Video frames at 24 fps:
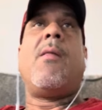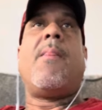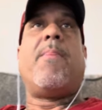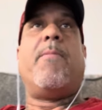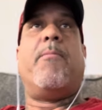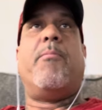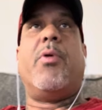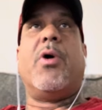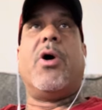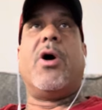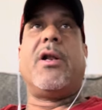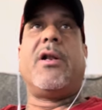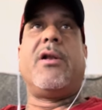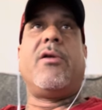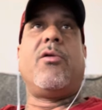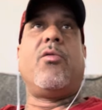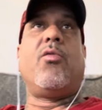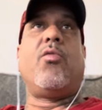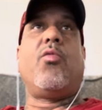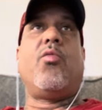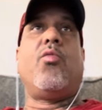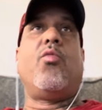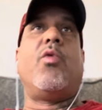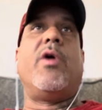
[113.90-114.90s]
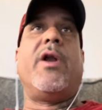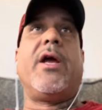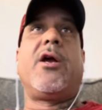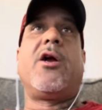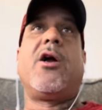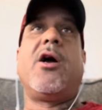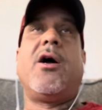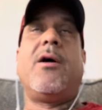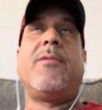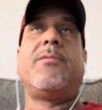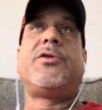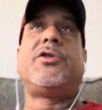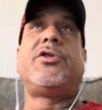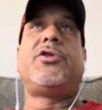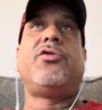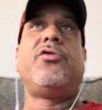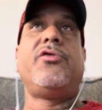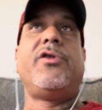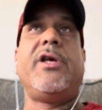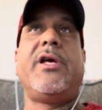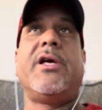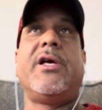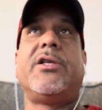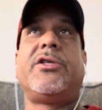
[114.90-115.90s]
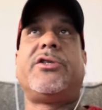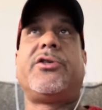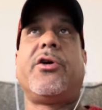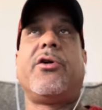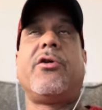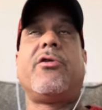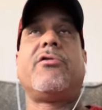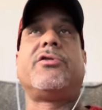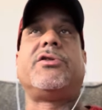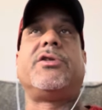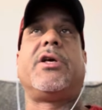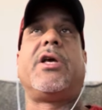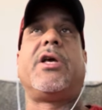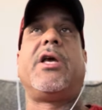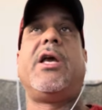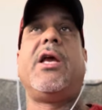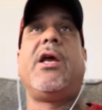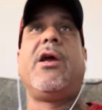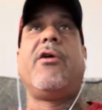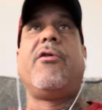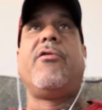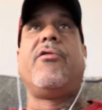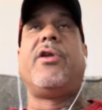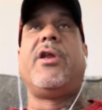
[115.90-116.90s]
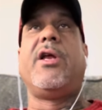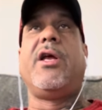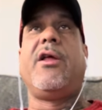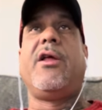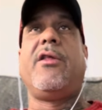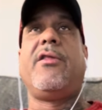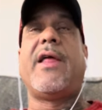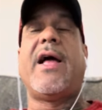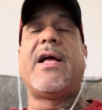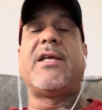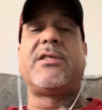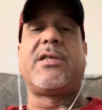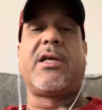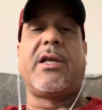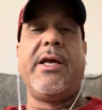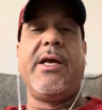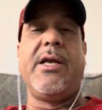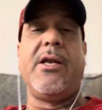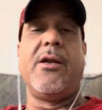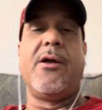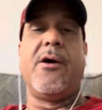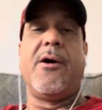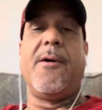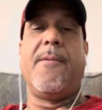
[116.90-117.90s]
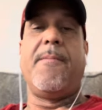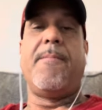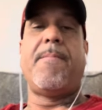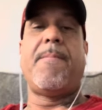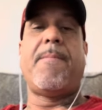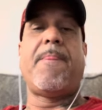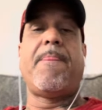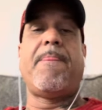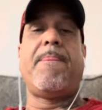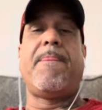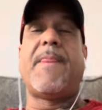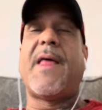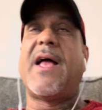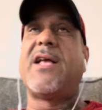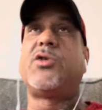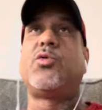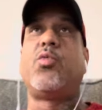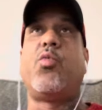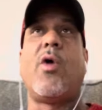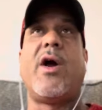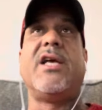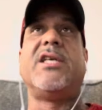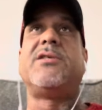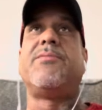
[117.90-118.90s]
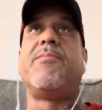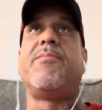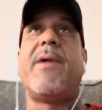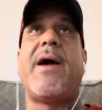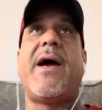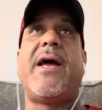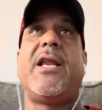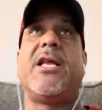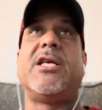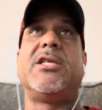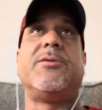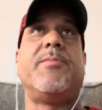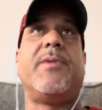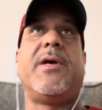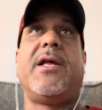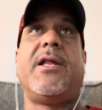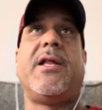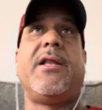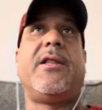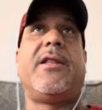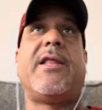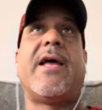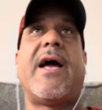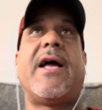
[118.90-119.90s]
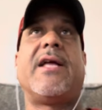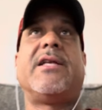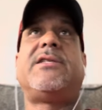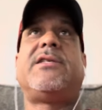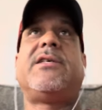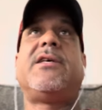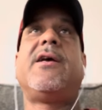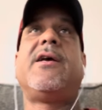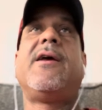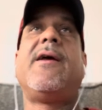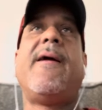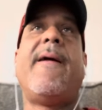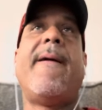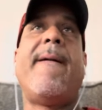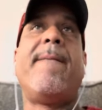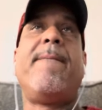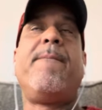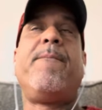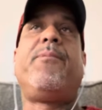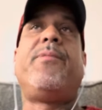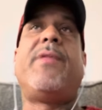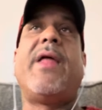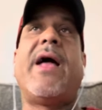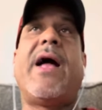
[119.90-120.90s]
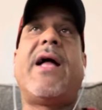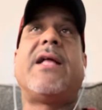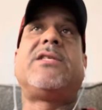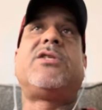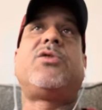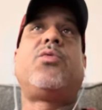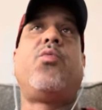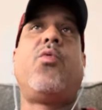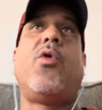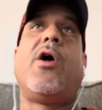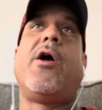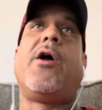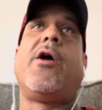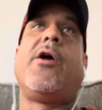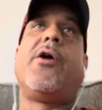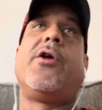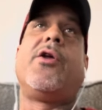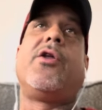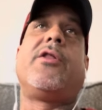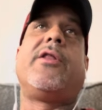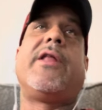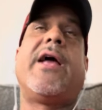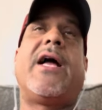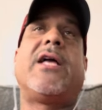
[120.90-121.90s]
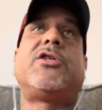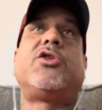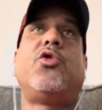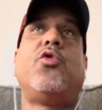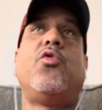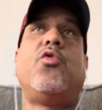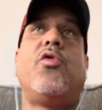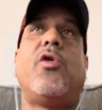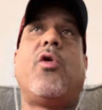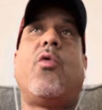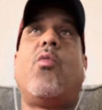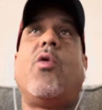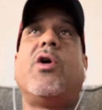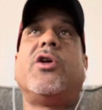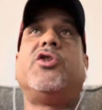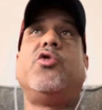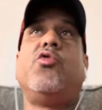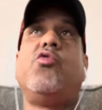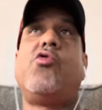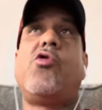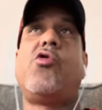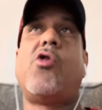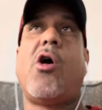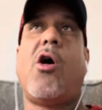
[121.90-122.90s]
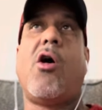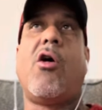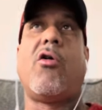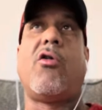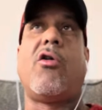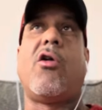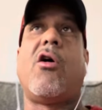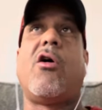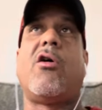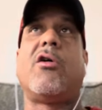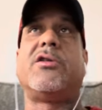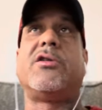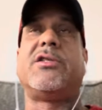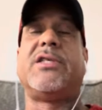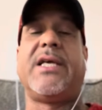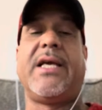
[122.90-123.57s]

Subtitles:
But when it comes to the internal security, that's cleanup, that's waste management, that's who and what you call on to